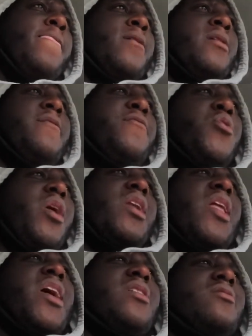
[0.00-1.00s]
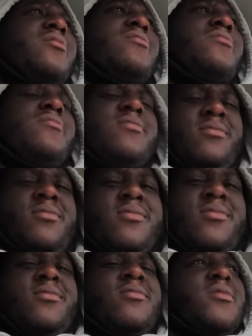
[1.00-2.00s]
if you ain't like
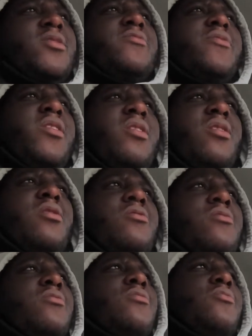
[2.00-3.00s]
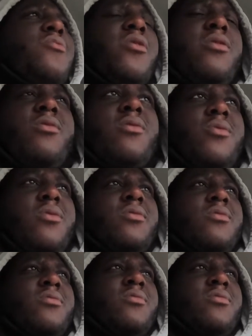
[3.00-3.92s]
this video, what are you doing?